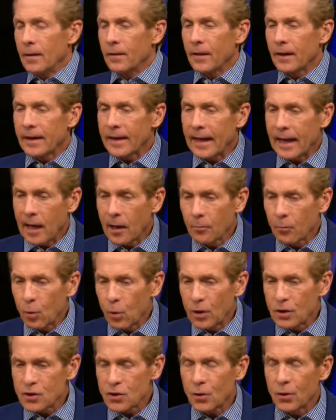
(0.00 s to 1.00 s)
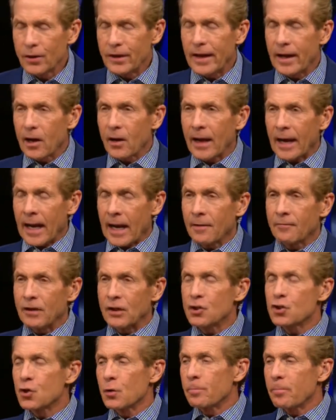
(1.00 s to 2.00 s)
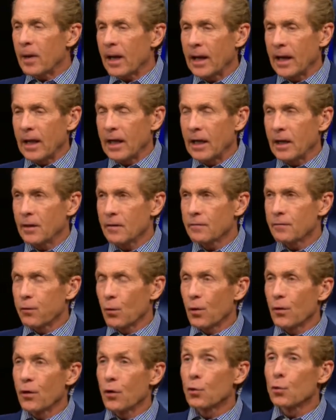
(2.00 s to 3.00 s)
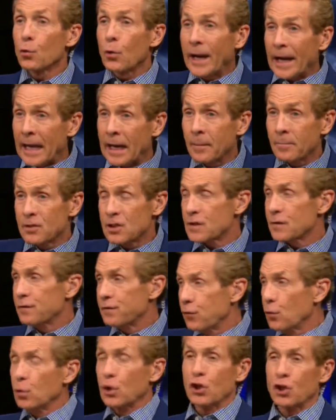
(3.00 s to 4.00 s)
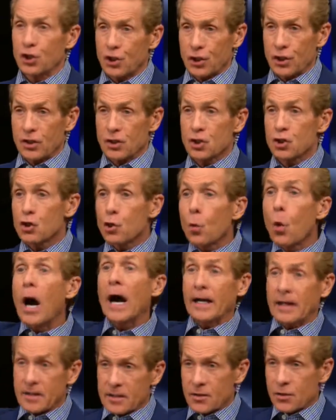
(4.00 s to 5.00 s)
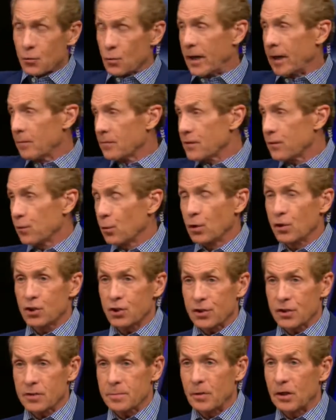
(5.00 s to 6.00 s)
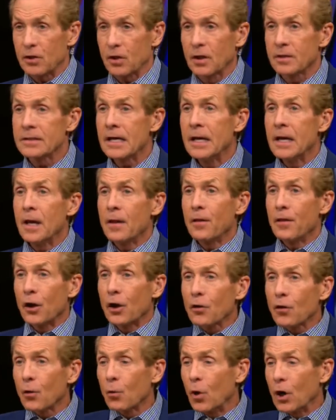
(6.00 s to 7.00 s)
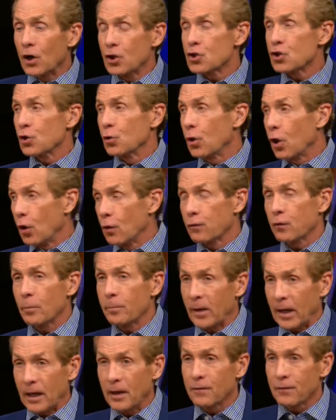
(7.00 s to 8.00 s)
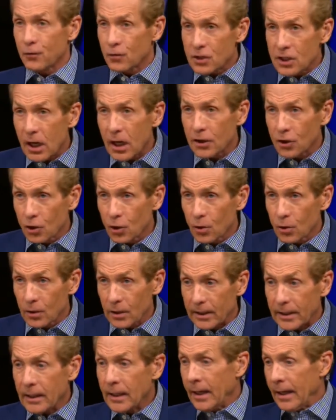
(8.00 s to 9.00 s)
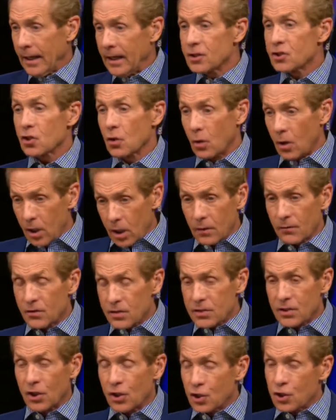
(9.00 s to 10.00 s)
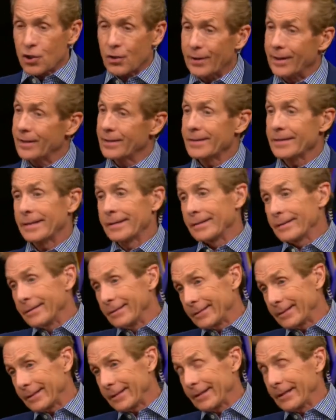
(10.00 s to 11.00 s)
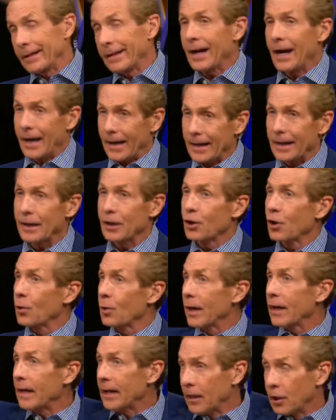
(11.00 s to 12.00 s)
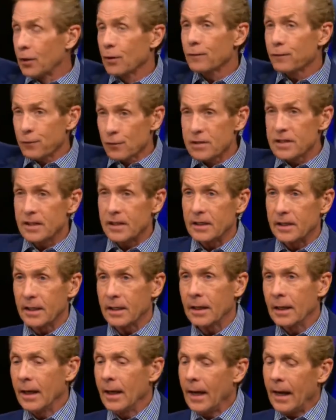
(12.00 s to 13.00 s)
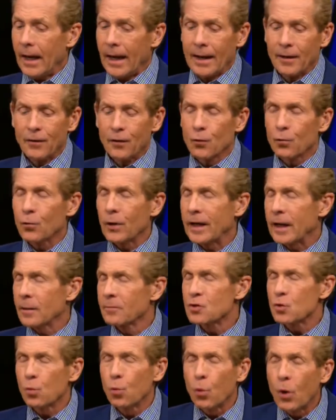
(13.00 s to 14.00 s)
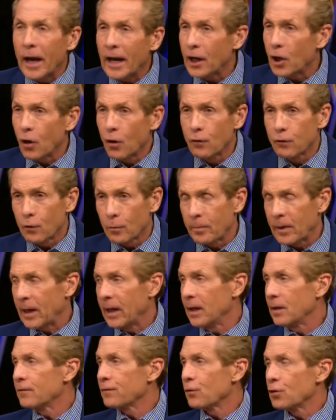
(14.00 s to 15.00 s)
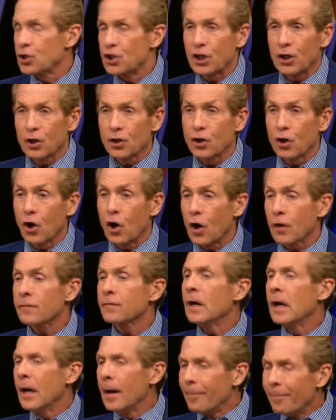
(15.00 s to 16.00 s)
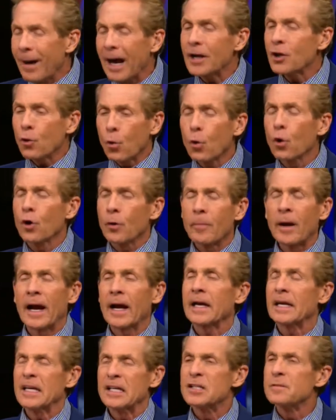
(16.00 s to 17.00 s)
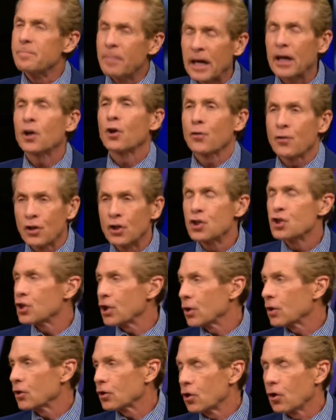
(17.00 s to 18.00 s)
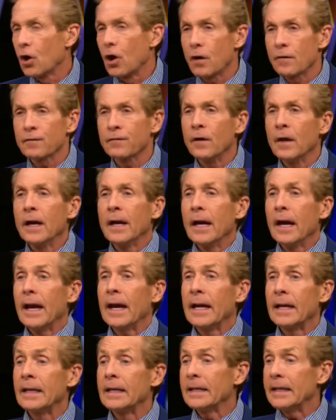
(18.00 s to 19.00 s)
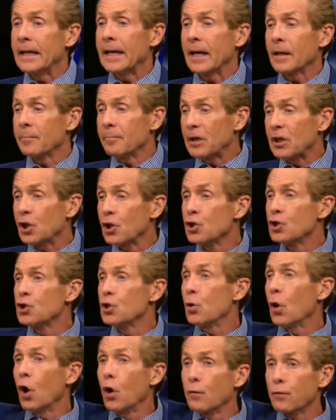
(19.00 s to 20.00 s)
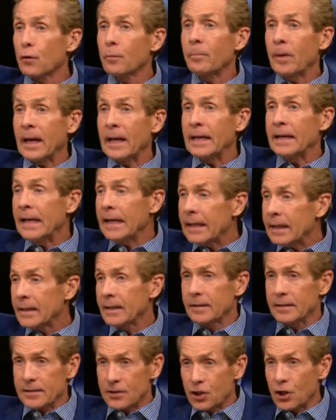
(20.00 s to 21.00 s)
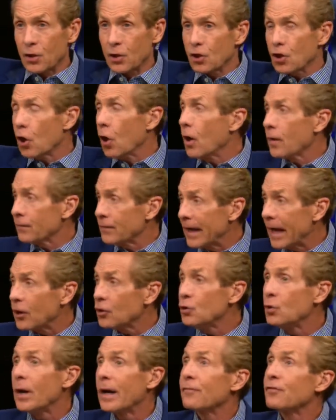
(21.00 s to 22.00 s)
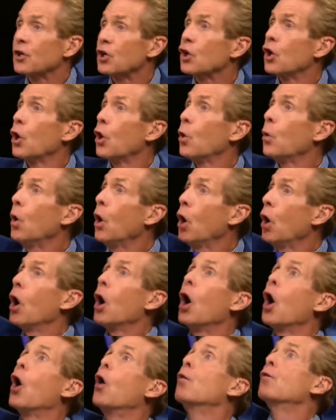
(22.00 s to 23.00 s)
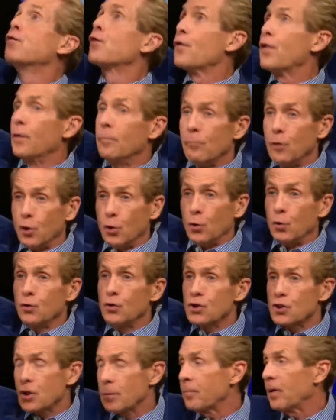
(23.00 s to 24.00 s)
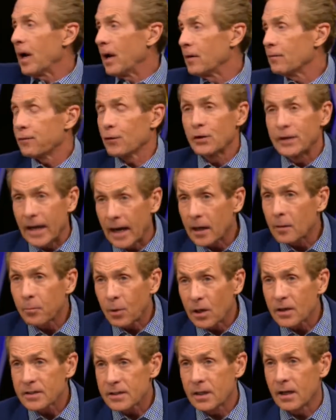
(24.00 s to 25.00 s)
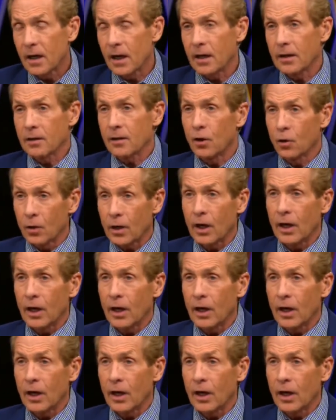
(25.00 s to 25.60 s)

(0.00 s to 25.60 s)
The Cowboys are now having to pay for the Rams' foolishness, twice the Rams' foolishness, because they're the ones who overpaid for Todd Gurley. And so all of a sudden, Jerry had to say, okay, I got to go to here for Zeke. And the Rams way overpaid for Jared Goff. My quarterback is better than Jared Goff. And yet, because you overpaid Jared Goff, now you have to go over the moon to pay for Dak Prescott, okay?